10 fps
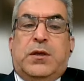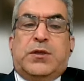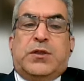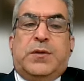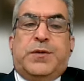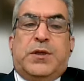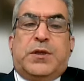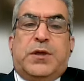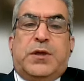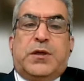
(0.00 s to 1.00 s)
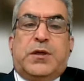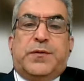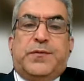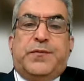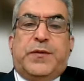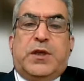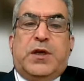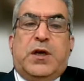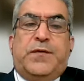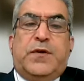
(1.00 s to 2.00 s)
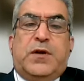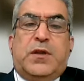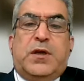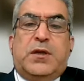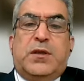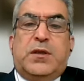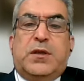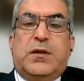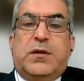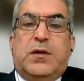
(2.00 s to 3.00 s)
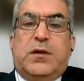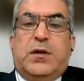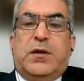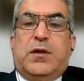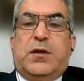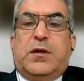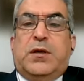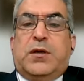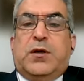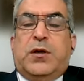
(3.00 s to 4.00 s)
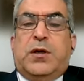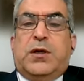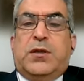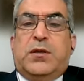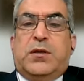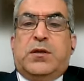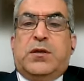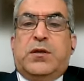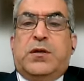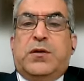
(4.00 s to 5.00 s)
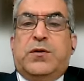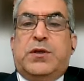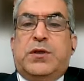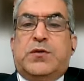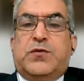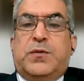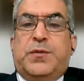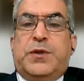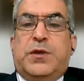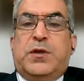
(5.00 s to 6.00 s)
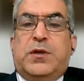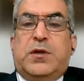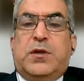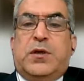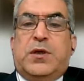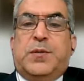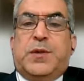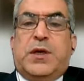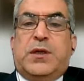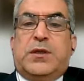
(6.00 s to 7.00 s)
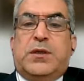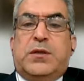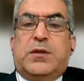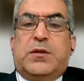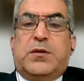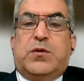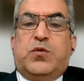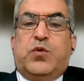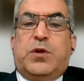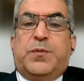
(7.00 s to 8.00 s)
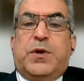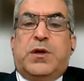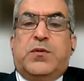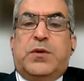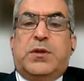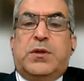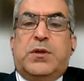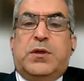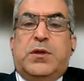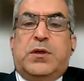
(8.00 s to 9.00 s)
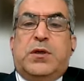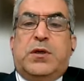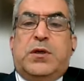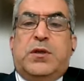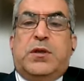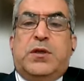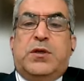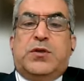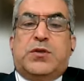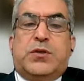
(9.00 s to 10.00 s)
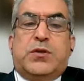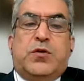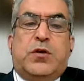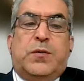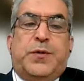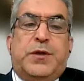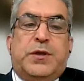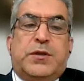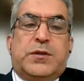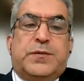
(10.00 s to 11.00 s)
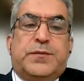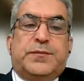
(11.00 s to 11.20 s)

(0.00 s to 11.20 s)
recipient area. After that, the collected units will be implanted one by one in these openings.